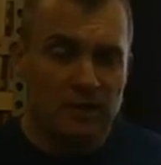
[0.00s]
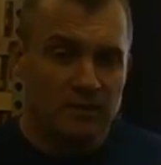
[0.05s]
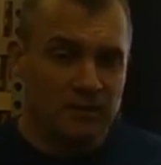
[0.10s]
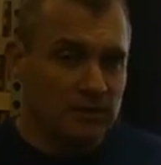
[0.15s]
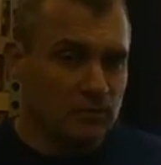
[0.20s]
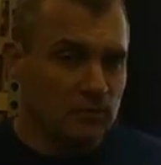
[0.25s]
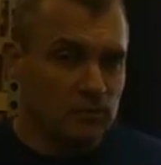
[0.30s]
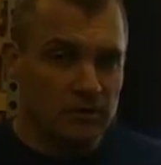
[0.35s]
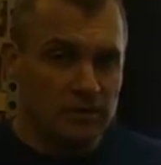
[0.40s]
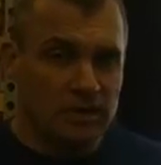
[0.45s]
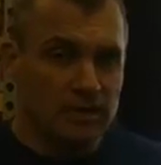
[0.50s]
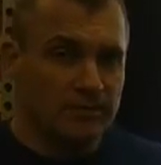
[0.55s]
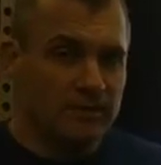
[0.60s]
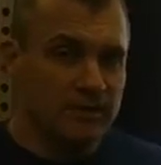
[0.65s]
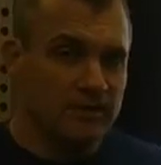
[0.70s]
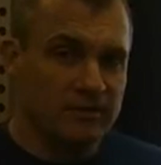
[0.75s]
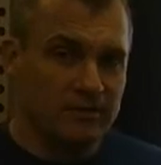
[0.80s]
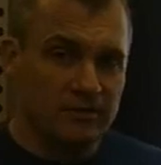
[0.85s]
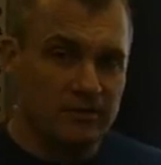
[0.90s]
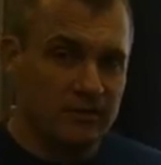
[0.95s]
They will not
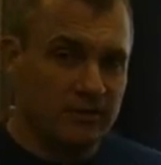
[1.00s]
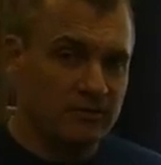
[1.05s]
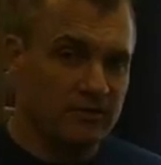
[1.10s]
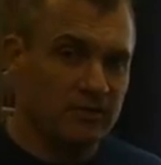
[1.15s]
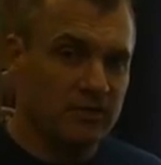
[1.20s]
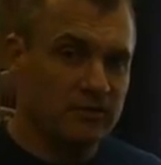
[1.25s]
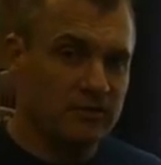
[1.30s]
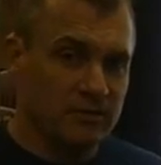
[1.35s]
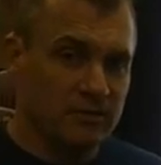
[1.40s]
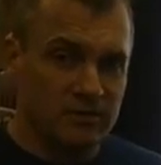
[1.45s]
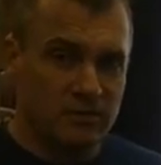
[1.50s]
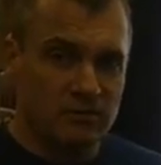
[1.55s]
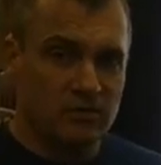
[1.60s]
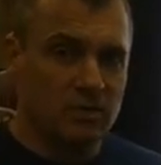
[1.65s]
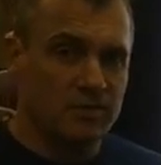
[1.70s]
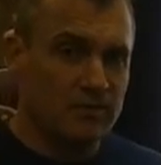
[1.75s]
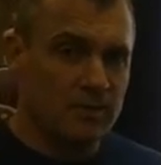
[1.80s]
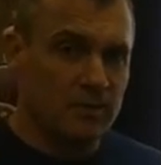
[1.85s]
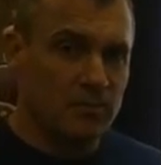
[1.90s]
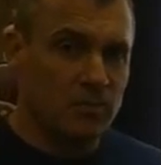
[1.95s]
be insulted. And you're
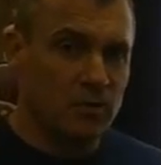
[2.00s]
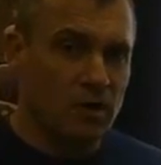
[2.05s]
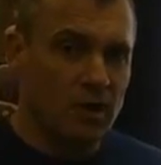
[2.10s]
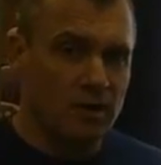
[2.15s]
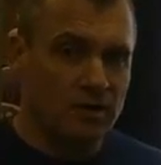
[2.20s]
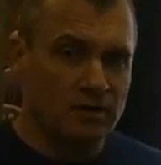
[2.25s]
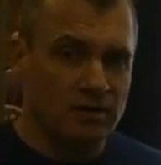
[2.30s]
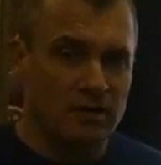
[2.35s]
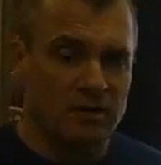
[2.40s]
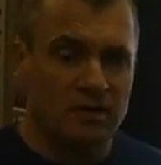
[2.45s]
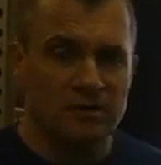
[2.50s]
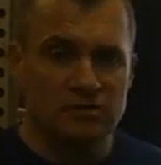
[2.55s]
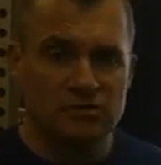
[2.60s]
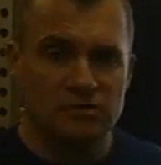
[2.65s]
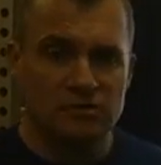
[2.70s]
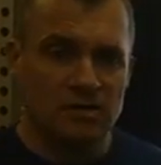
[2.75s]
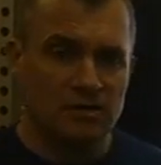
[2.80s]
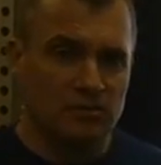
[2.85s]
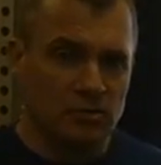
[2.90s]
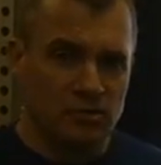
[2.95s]
talking about product knowledge.
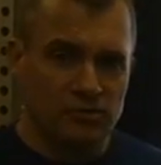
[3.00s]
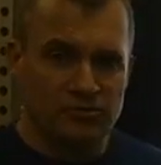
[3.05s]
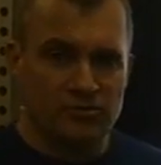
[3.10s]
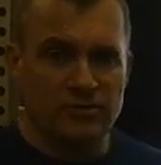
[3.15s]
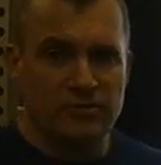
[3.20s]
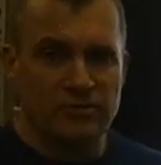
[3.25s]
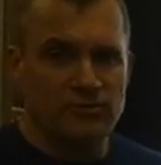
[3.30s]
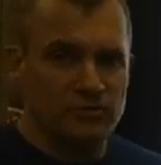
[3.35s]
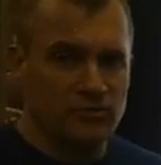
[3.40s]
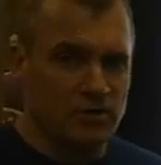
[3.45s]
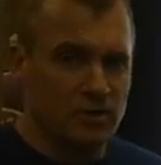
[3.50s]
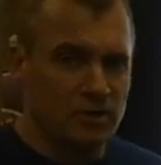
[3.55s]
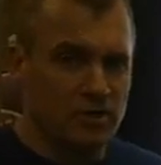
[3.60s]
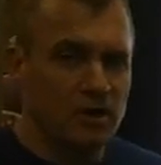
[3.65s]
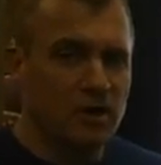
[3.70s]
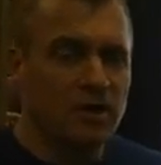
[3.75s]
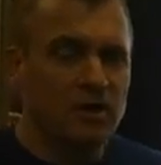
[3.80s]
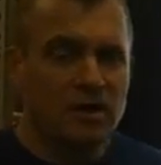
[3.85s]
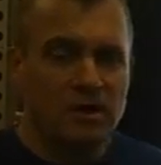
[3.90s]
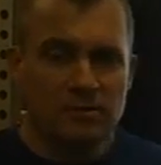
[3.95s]
You got a person at the front,
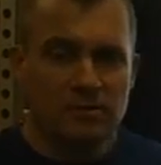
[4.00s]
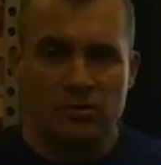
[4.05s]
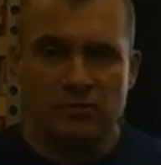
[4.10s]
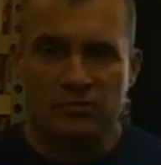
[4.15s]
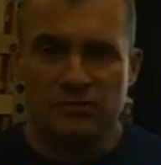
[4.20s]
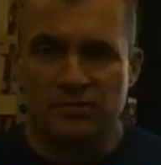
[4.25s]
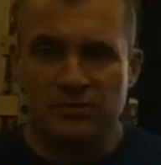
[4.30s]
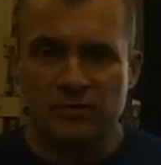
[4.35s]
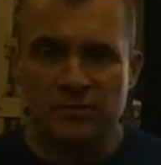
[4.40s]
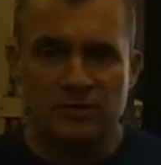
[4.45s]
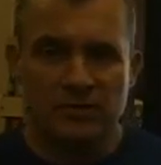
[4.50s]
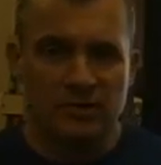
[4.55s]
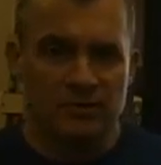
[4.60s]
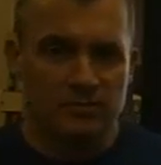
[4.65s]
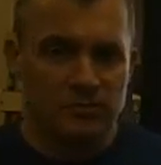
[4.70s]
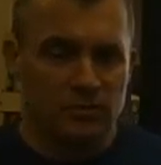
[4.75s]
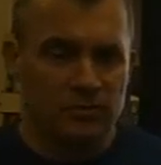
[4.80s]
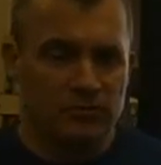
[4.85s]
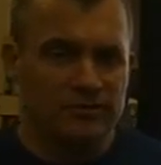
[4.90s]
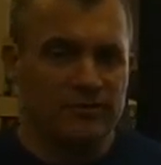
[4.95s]
person
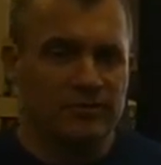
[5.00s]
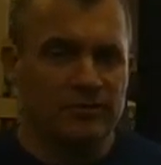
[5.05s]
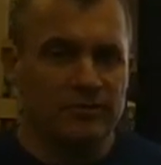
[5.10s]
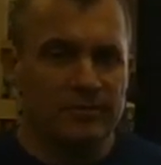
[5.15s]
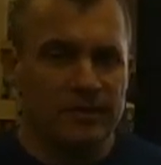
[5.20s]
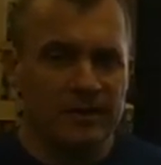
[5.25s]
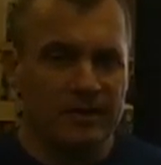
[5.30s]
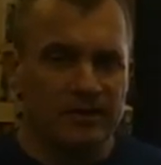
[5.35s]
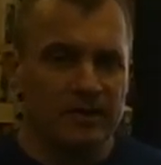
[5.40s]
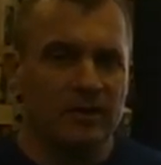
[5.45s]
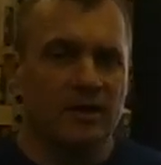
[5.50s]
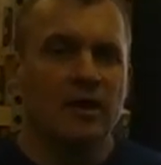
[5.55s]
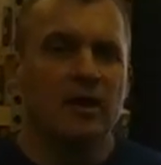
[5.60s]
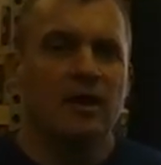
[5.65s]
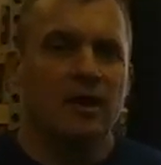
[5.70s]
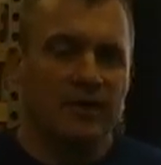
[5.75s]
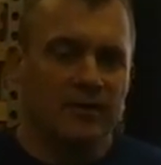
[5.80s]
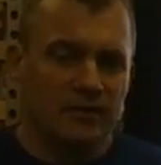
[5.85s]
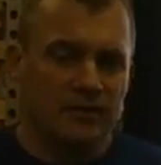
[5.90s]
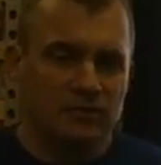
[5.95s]
in the back,
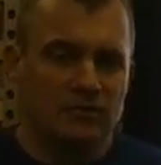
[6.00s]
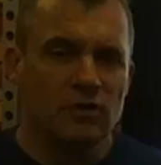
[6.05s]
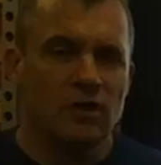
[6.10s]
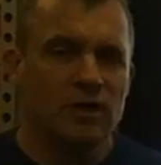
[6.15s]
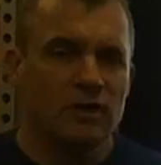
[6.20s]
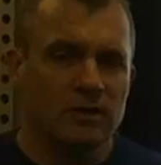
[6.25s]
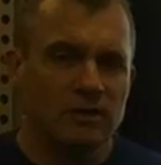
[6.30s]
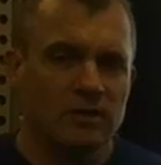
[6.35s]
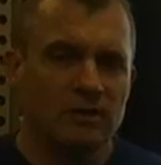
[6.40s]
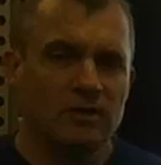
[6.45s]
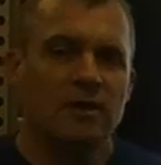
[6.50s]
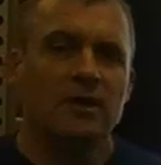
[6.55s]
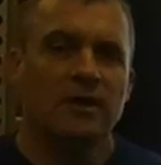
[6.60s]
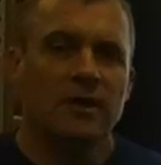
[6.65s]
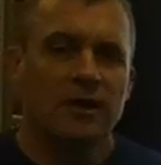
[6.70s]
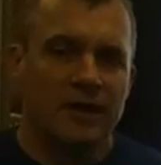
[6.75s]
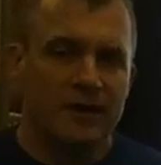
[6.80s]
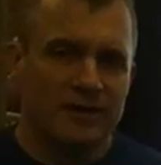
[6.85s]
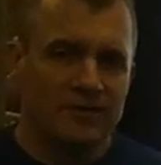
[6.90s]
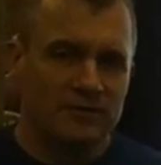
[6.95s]
and they're talking,
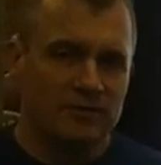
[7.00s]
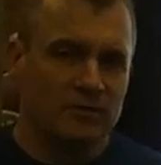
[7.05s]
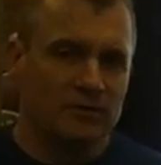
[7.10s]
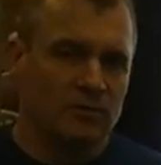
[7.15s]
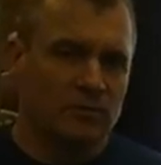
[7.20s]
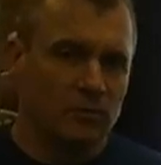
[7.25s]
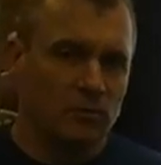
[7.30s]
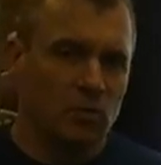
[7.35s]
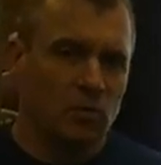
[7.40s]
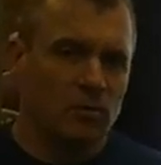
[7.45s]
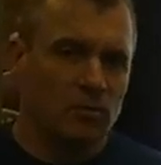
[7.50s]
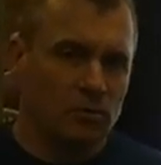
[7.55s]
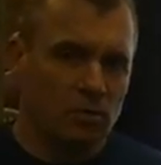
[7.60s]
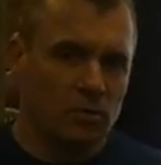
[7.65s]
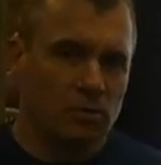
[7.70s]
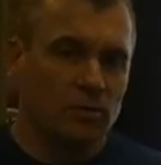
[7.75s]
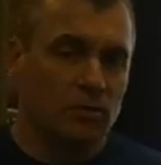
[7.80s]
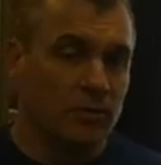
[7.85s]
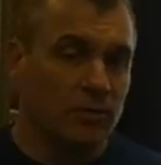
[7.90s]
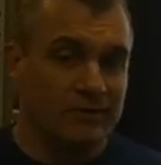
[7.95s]
and it's a little more
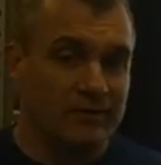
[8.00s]
broken away.